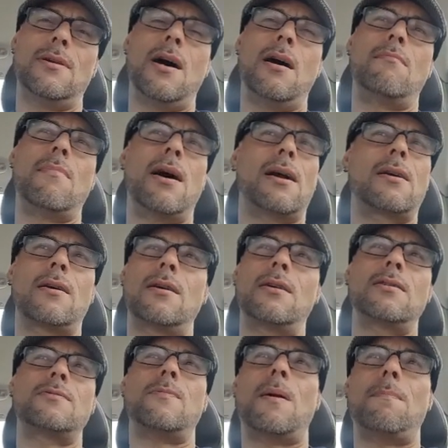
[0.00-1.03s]
They're my
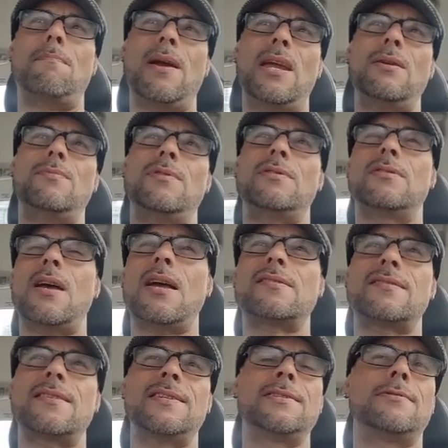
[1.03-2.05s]
girls, my babies. I
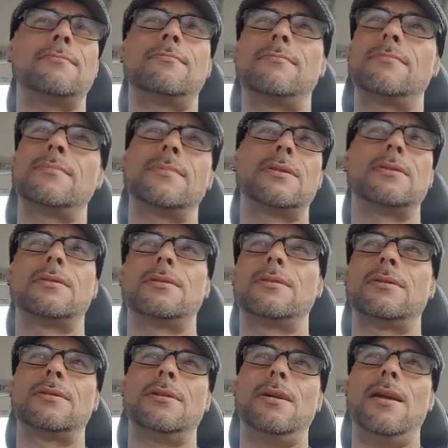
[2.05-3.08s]
see them,
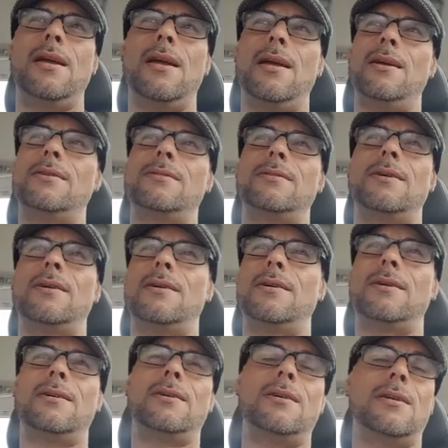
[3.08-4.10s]
and
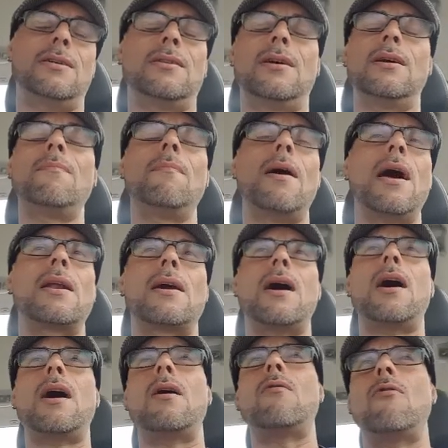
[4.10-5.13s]
it doesn't matter
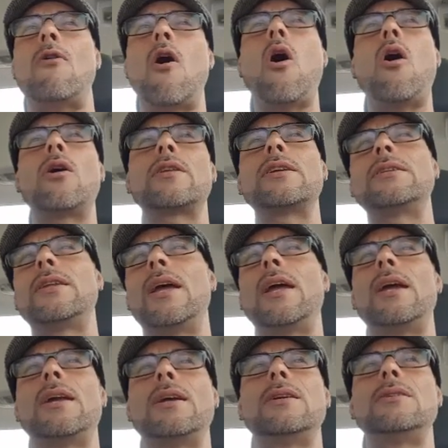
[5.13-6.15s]
how hard the
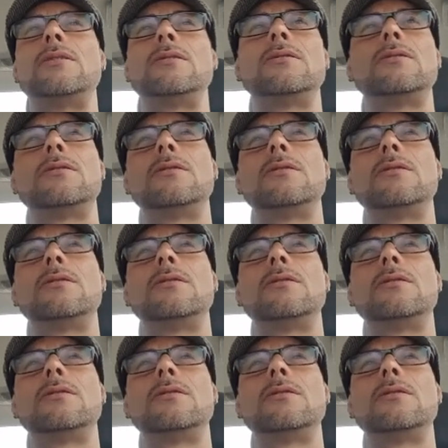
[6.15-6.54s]
day